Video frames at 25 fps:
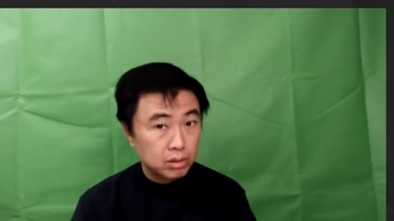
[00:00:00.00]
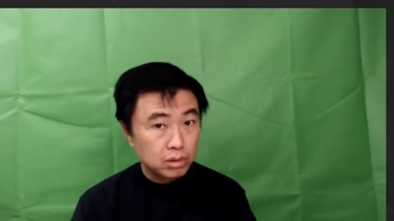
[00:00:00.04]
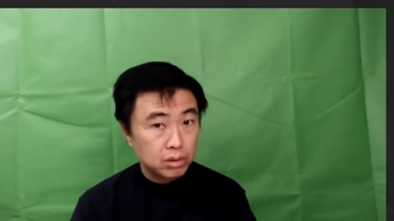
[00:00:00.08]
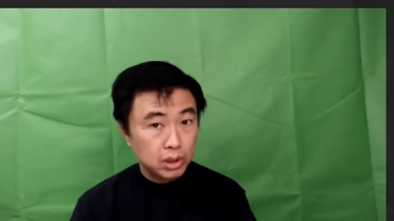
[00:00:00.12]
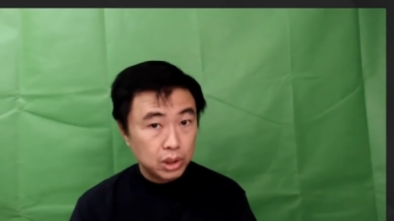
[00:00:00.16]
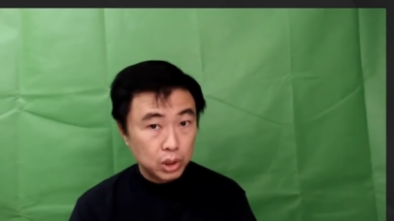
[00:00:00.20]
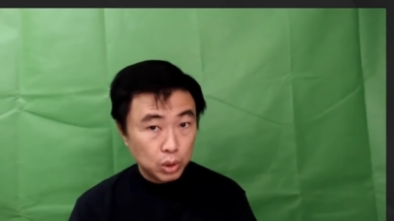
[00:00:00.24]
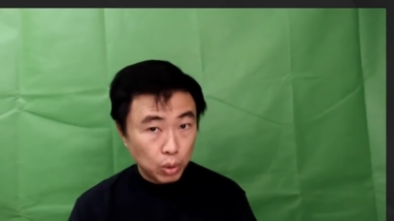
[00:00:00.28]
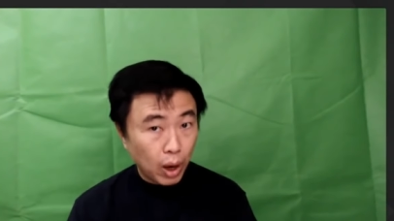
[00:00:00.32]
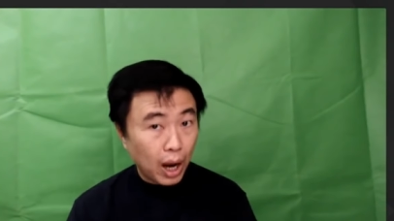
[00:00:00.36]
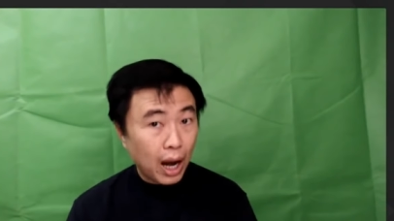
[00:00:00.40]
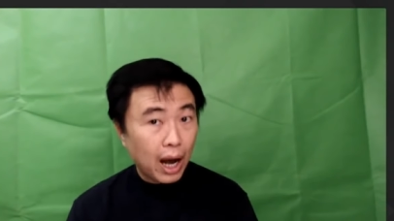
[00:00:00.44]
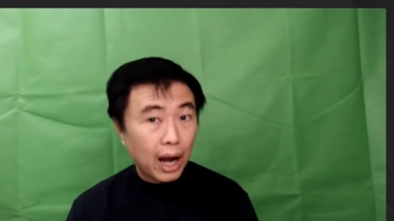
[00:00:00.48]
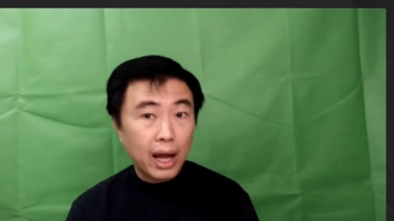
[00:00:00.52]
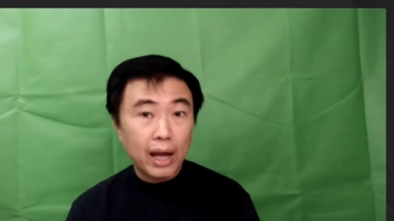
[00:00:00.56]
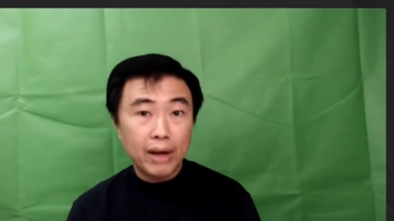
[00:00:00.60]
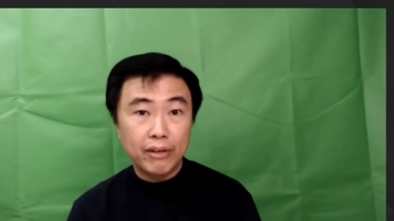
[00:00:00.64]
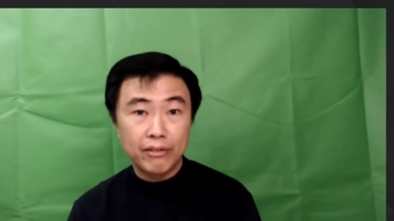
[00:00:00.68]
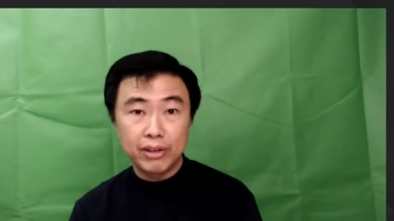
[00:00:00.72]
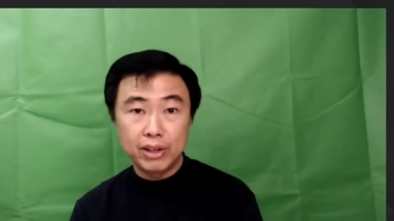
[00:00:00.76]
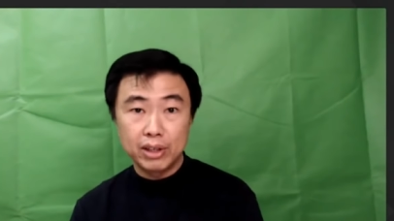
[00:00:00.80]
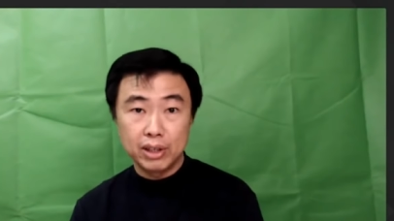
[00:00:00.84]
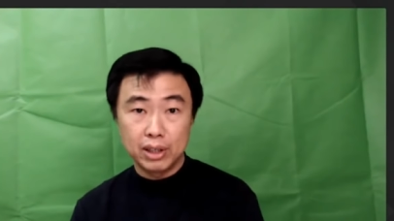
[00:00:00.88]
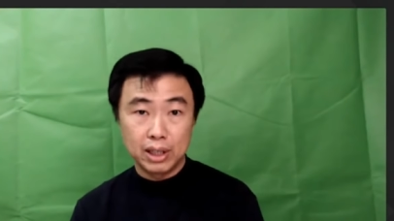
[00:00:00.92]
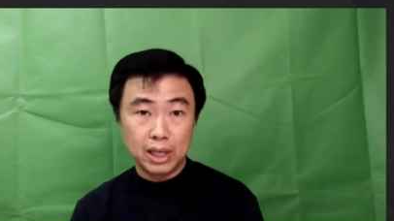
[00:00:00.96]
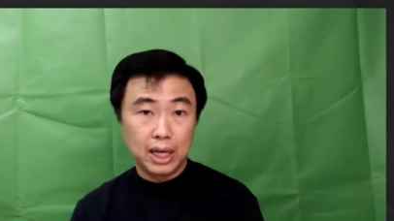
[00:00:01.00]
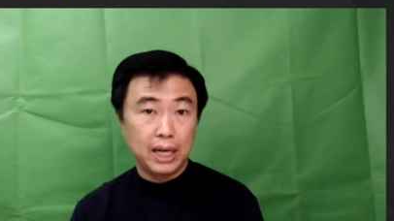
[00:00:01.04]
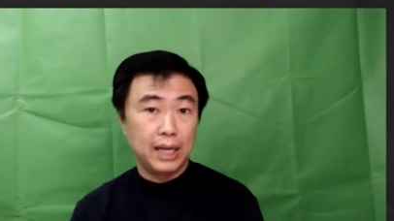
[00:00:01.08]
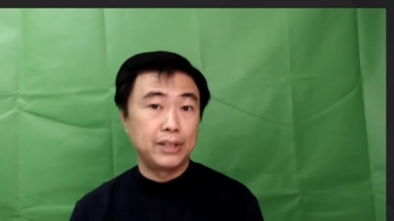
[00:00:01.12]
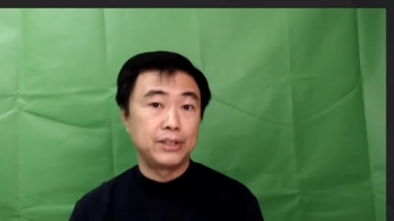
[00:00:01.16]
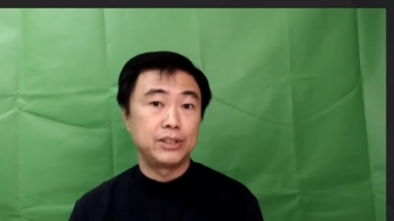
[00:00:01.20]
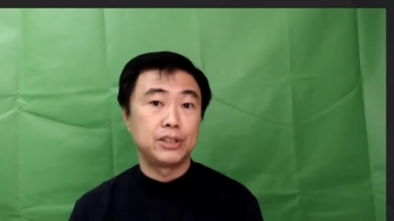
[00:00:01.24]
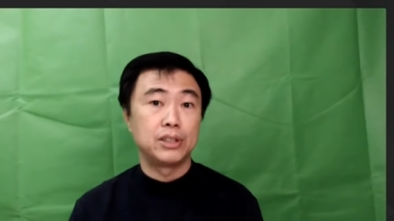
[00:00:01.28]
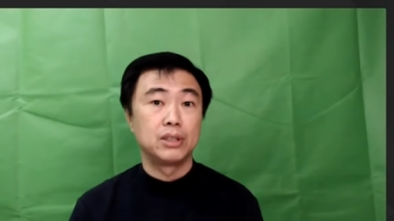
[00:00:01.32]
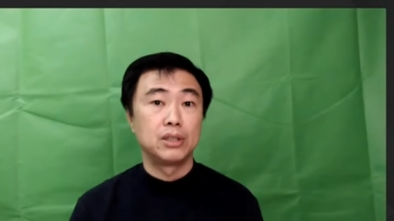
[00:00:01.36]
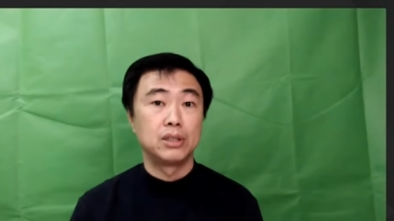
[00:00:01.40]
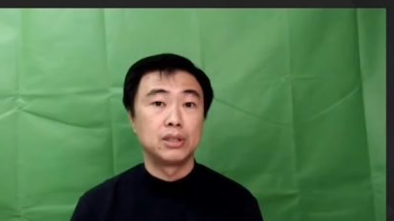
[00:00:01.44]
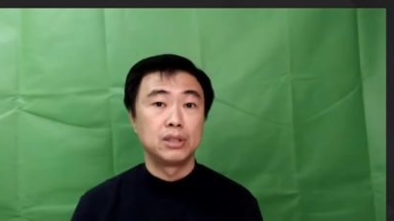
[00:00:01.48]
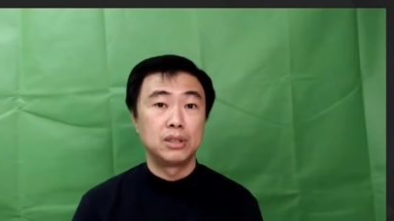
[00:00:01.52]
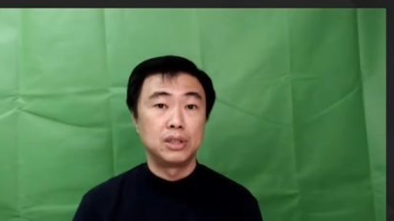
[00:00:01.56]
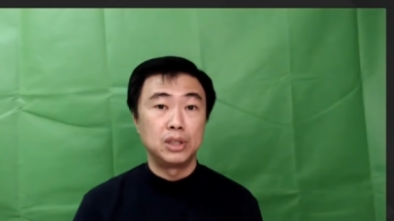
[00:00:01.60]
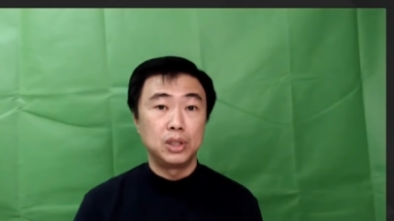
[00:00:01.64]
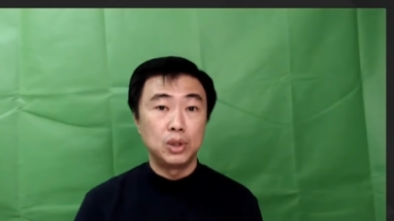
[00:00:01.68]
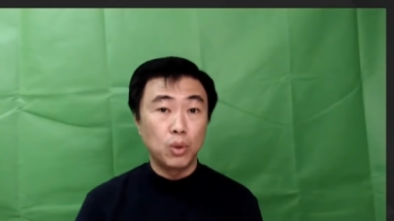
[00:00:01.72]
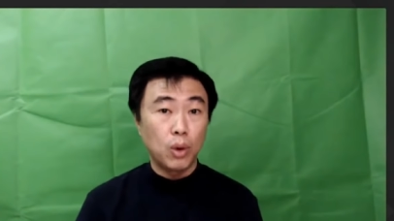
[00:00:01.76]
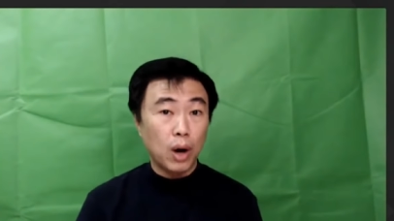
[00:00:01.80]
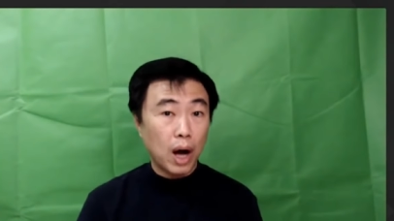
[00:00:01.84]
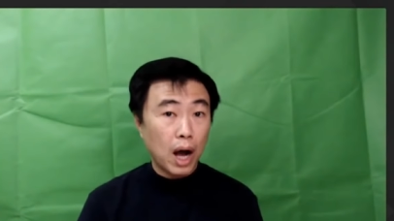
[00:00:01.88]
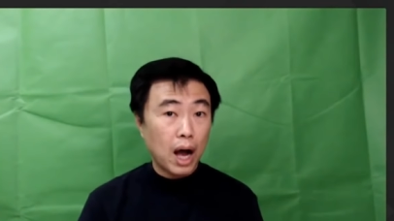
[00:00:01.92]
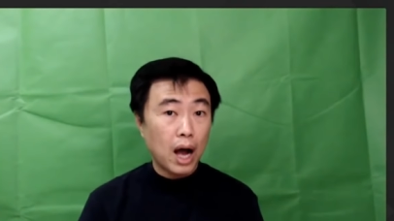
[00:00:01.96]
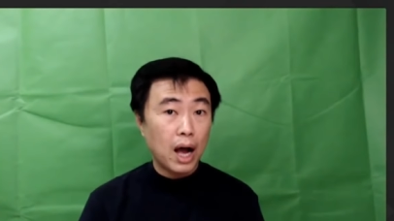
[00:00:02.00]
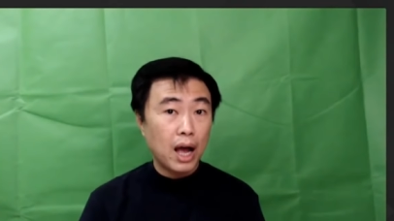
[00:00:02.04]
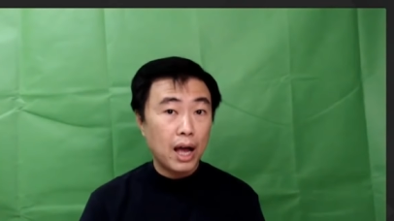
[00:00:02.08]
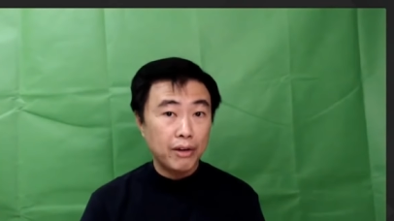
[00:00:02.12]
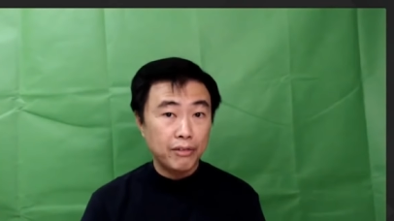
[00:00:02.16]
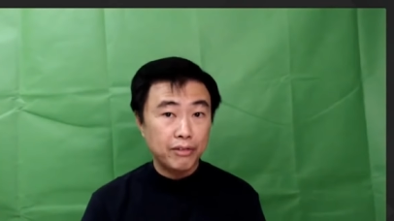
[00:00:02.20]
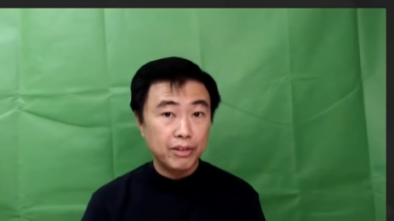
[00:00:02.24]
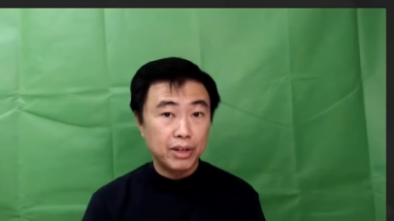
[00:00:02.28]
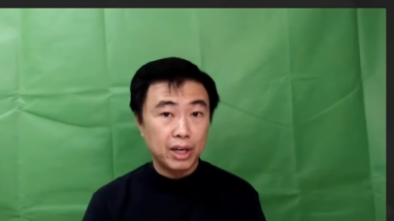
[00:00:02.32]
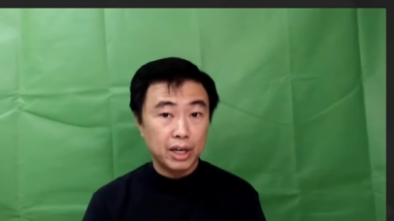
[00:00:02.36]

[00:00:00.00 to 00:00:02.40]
You are having a clash. You are having